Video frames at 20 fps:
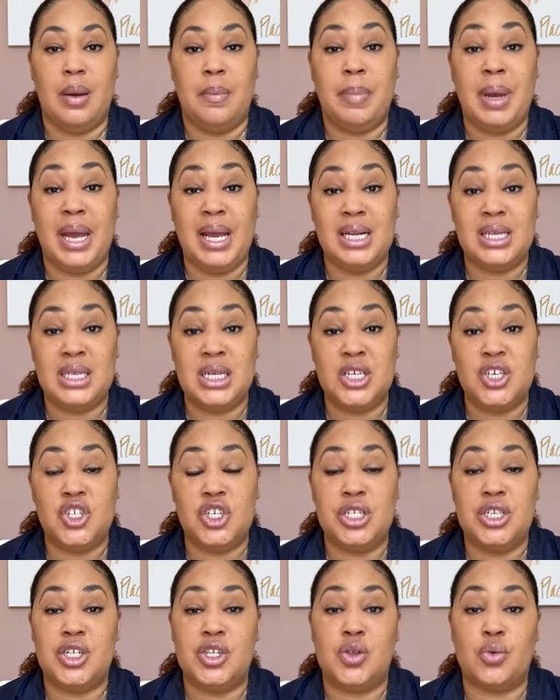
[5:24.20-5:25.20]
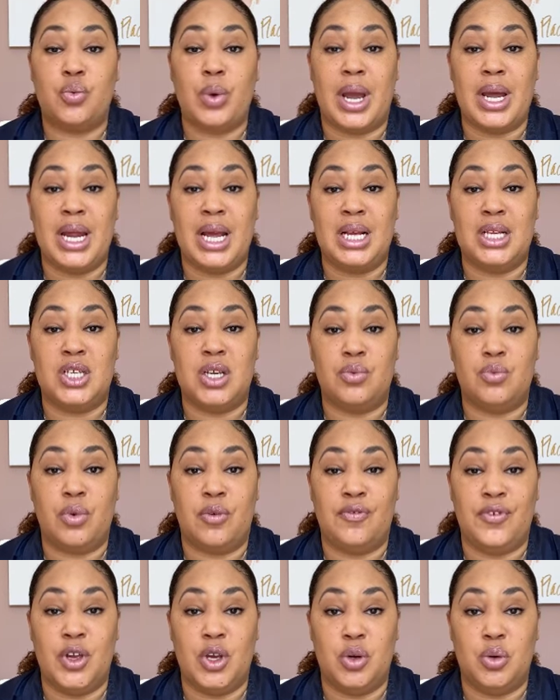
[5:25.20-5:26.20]
Pay attention to the ratings and
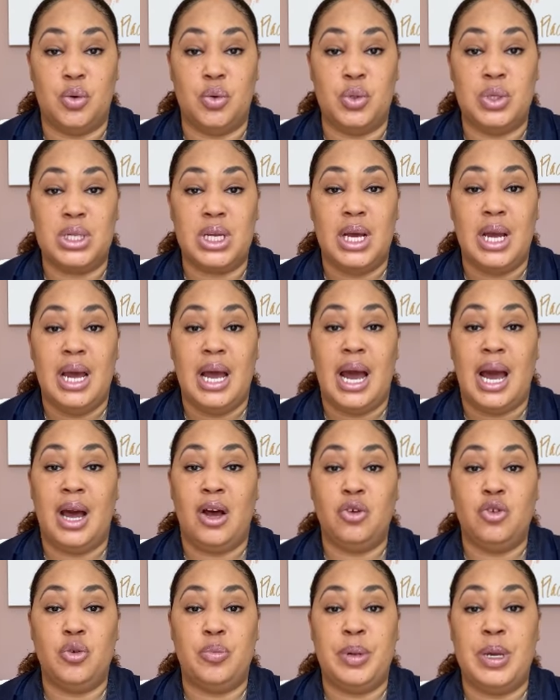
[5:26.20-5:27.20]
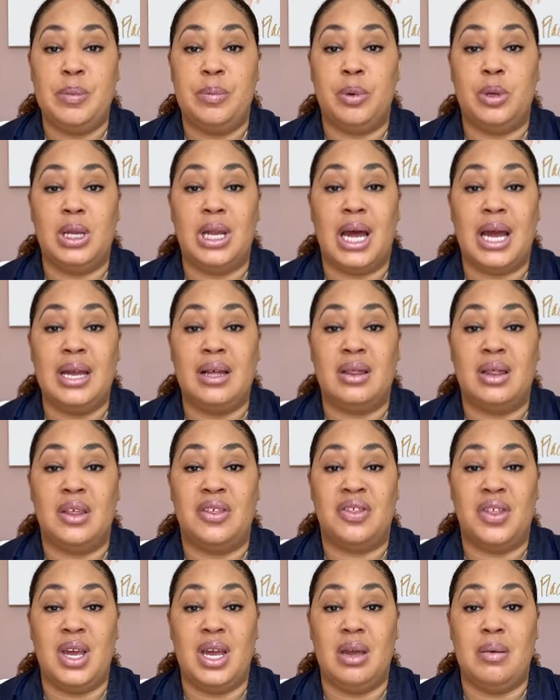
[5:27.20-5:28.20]
reviews. How do people like the
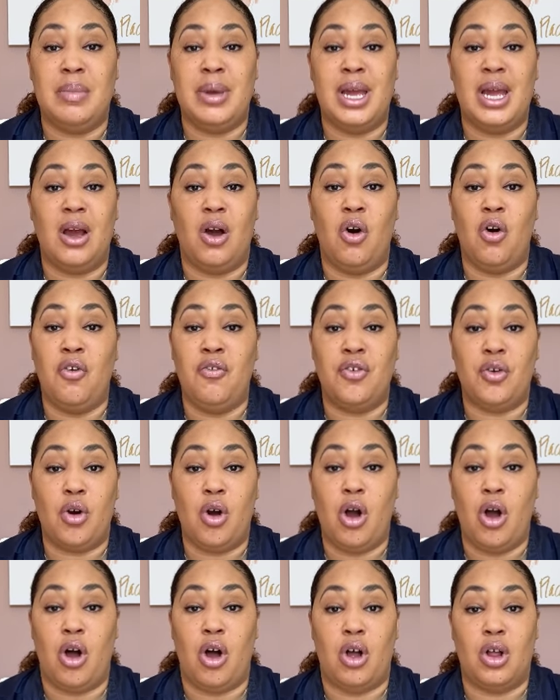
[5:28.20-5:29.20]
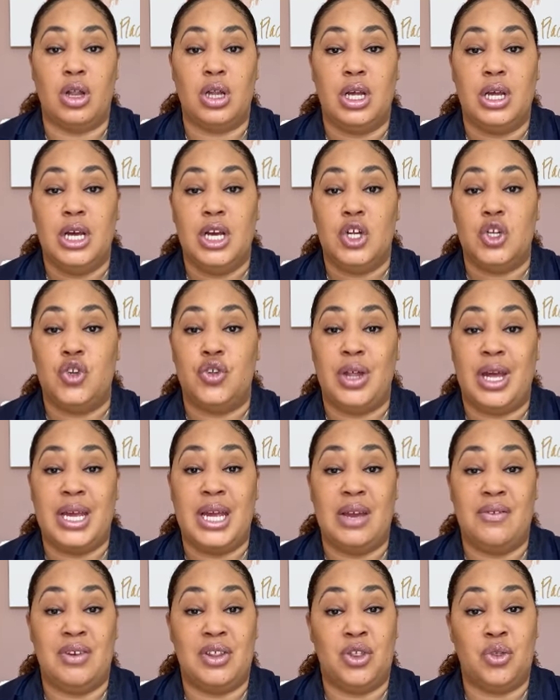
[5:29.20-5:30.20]
theme overall? Do they
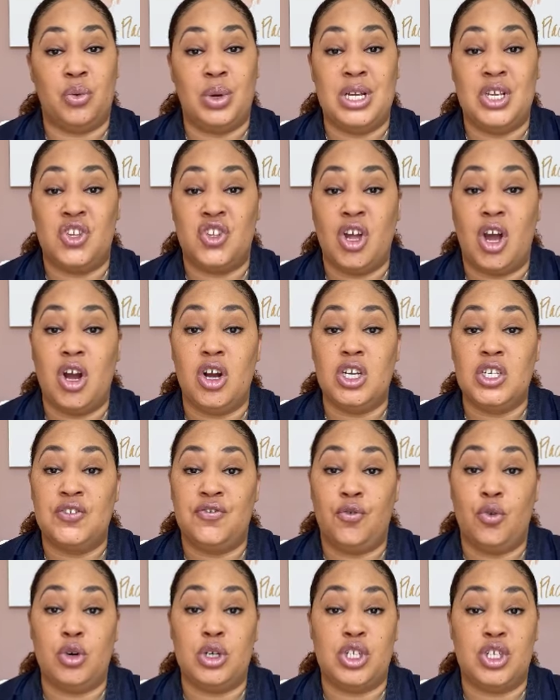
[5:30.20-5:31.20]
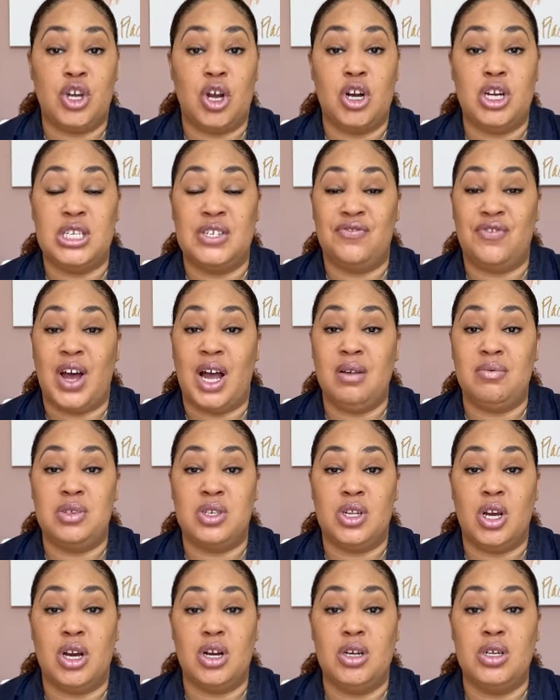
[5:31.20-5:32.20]
give it 3 stars, 4 stars, 5
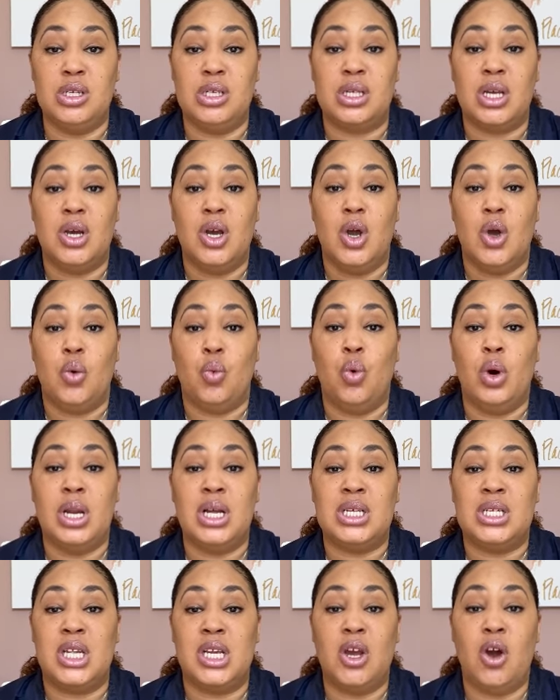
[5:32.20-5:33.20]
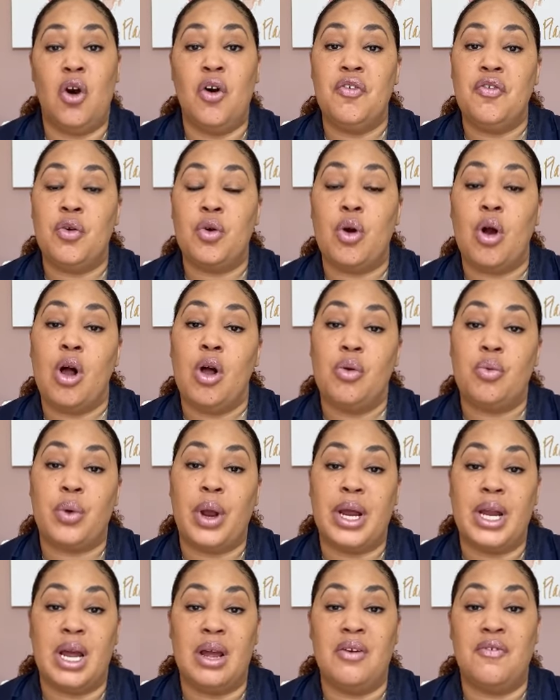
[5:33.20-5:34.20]
stars? What is the overall
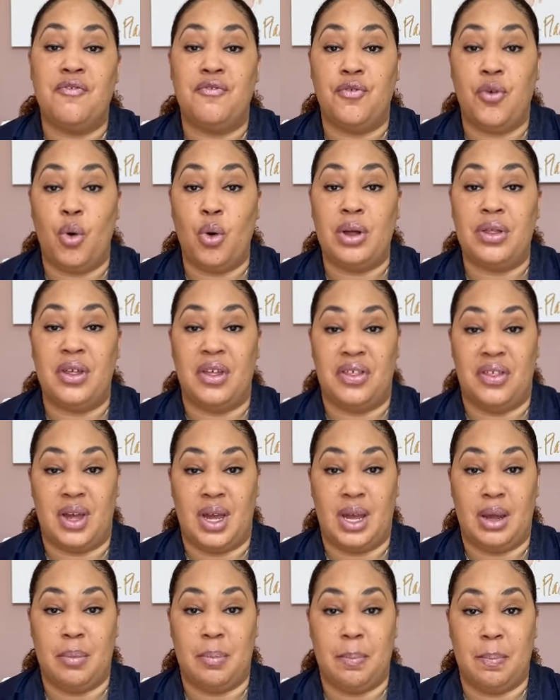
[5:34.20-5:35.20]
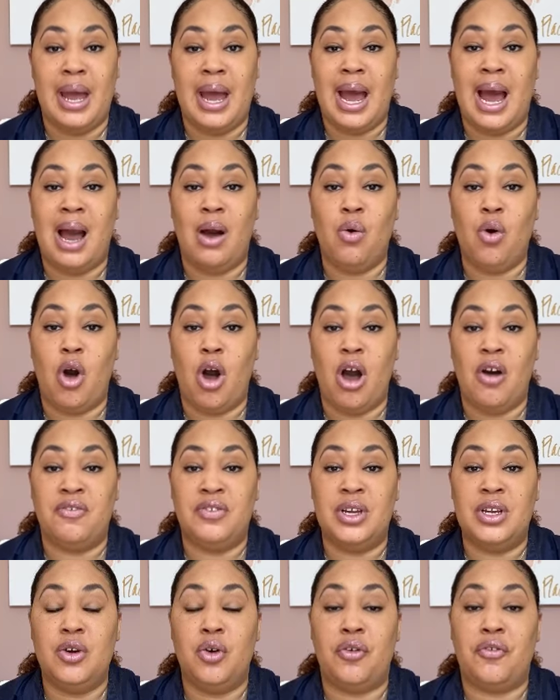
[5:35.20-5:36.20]
rating for the theme? How
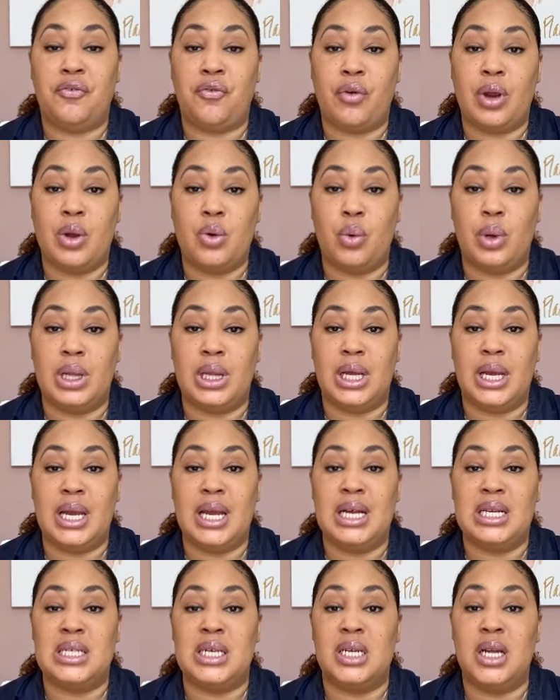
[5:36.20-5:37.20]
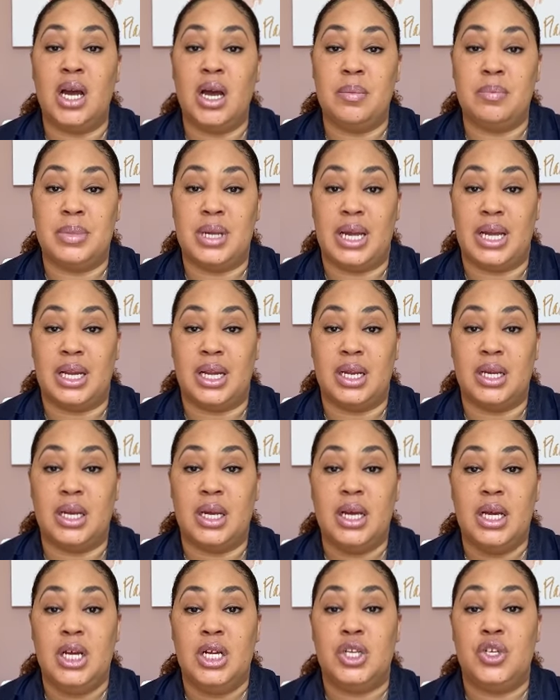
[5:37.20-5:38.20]
often or frequently is it updated?
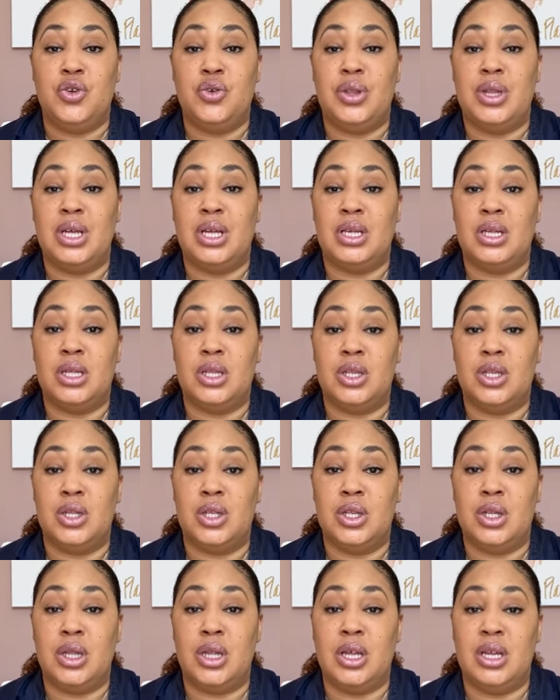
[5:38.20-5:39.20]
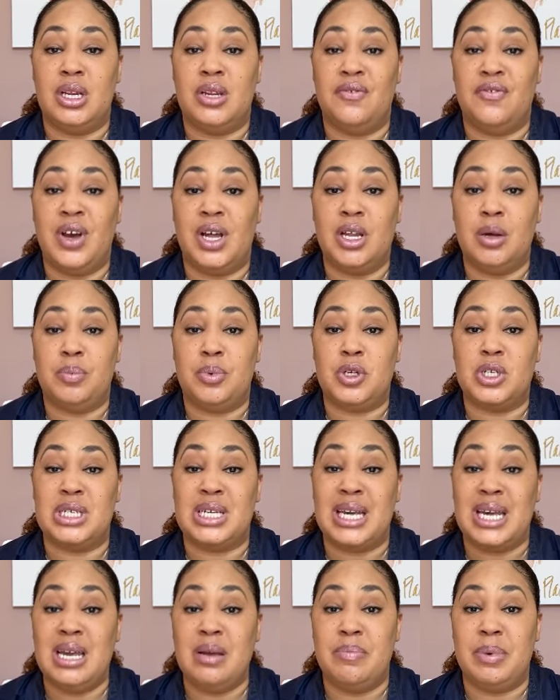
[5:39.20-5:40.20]
Do the developers
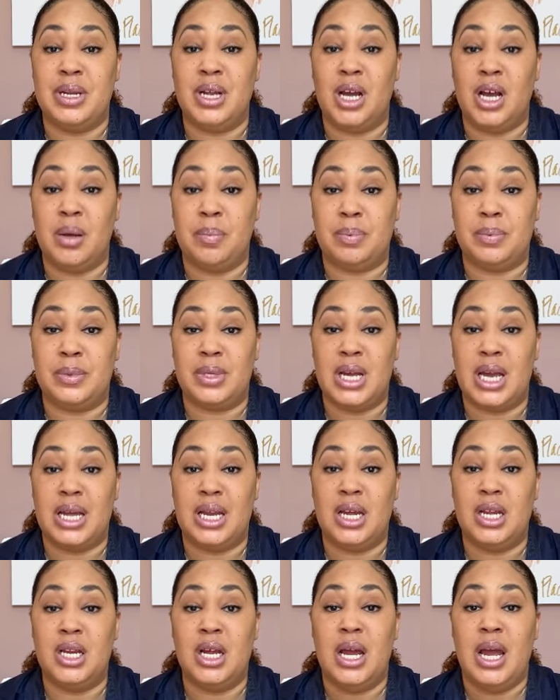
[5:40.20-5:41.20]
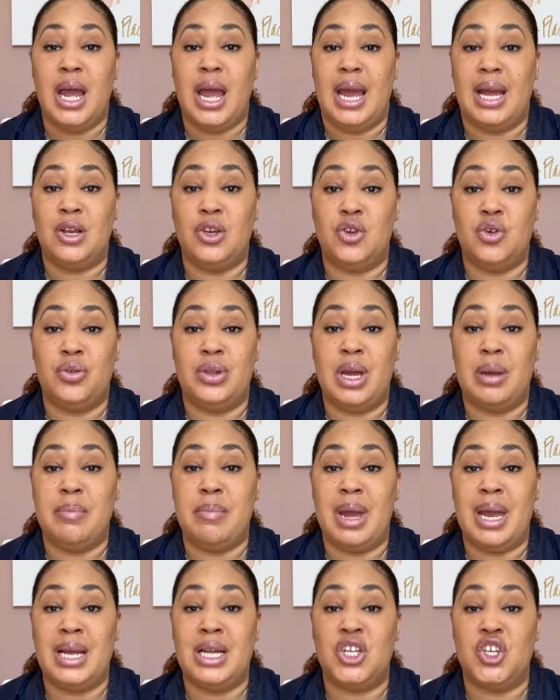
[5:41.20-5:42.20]
keep it updated, and do they
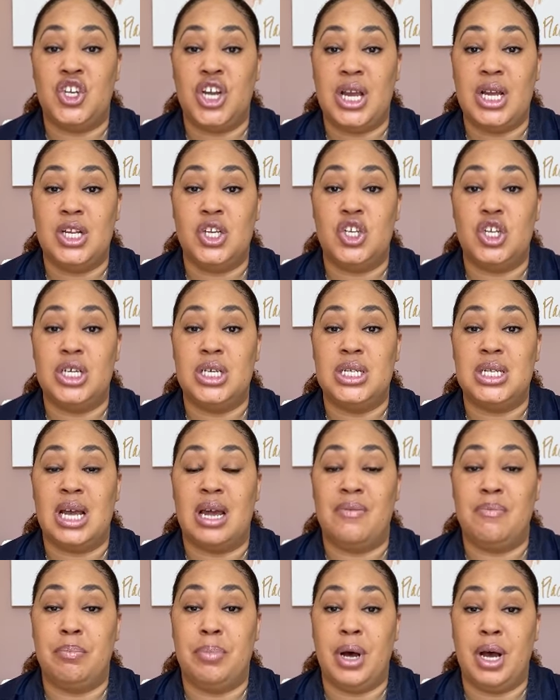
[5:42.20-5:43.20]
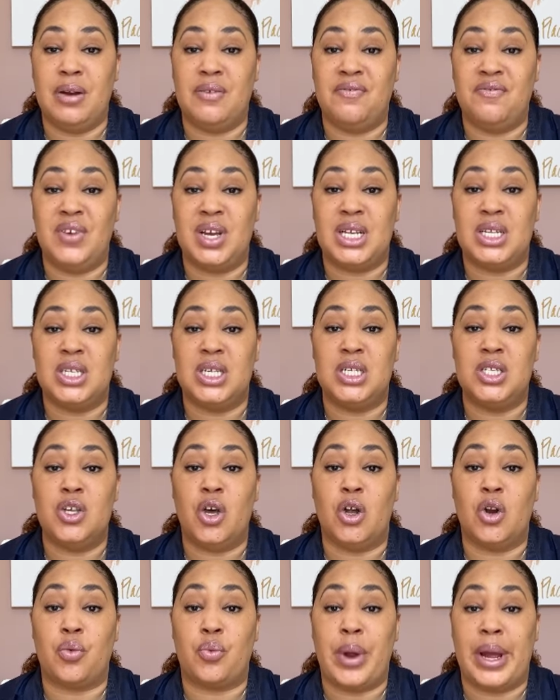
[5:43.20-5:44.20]
make changes and bug fixes
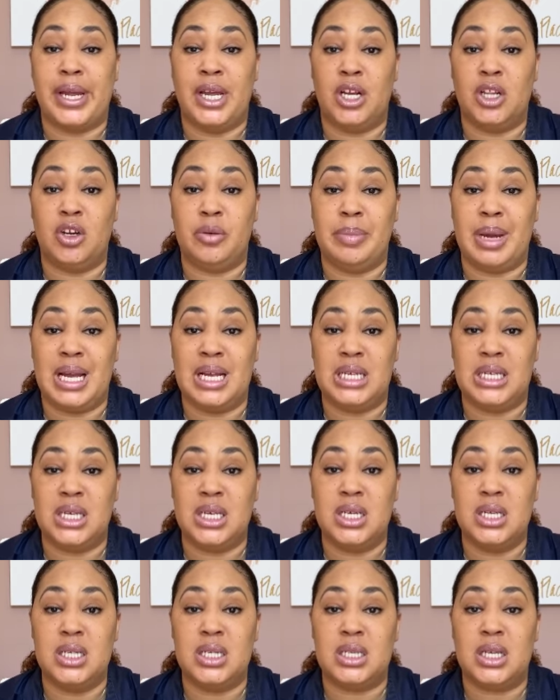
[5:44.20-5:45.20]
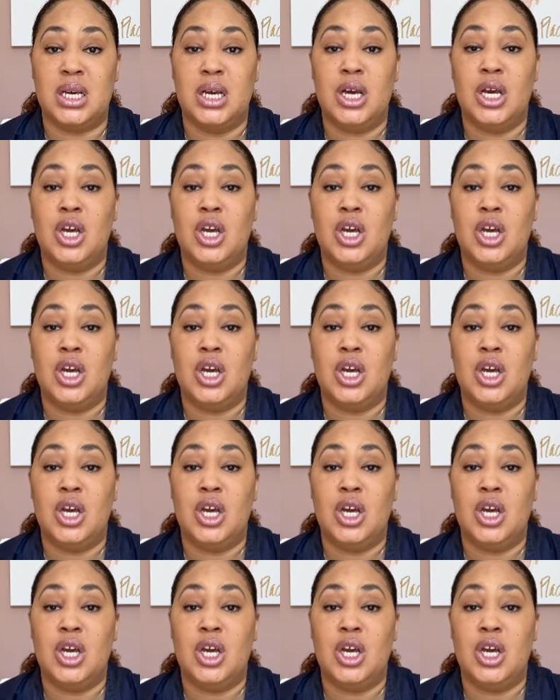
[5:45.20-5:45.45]
on a regular basis?